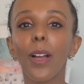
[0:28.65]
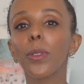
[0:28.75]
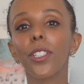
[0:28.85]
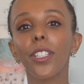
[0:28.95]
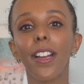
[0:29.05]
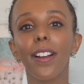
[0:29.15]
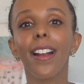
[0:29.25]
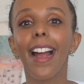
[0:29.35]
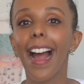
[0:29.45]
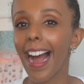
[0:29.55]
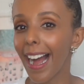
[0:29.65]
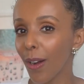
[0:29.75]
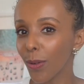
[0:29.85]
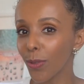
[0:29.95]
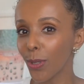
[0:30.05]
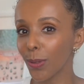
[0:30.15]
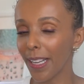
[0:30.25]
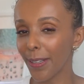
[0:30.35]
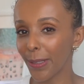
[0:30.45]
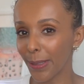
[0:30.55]
will share how to
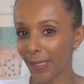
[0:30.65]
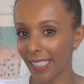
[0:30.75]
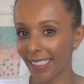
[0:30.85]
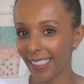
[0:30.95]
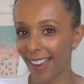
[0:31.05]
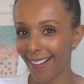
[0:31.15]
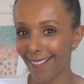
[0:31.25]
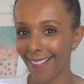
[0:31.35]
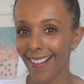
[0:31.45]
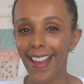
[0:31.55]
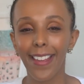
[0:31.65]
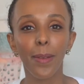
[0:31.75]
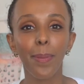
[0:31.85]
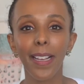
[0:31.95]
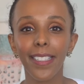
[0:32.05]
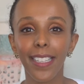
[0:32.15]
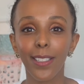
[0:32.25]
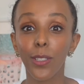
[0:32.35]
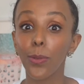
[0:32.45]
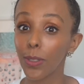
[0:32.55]
layer your skincare, the
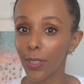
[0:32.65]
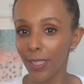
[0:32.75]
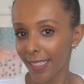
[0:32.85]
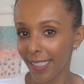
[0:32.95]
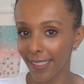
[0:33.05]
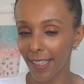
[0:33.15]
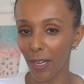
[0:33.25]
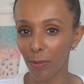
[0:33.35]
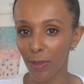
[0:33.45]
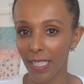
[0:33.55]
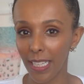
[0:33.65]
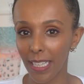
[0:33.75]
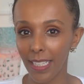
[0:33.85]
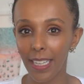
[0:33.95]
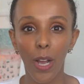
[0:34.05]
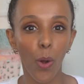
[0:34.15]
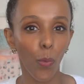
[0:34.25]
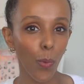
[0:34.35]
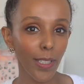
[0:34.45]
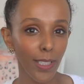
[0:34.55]
basics to a good skincare routine,
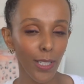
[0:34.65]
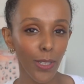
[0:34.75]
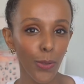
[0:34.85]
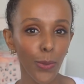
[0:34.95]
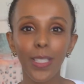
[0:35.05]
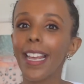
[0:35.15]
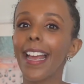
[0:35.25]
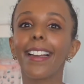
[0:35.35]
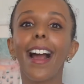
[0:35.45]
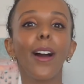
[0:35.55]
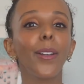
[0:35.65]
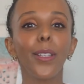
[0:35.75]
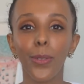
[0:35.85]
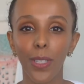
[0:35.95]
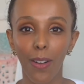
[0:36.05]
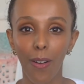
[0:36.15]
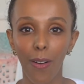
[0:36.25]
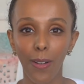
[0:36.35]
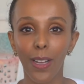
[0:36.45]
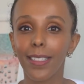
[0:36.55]
what to use, and how to use it
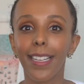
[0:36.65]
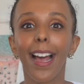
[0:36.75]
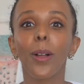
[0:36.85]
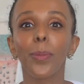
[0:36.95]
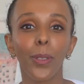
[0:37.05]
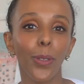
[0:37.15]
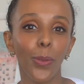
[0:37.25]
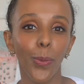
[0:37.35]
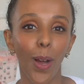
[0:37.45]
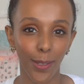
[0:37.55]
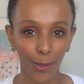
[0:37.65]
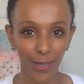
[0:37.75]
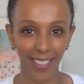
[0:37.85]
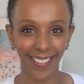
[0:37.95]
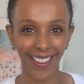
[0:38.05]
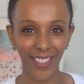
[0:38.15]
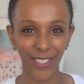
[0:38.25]
all to help you on your skincare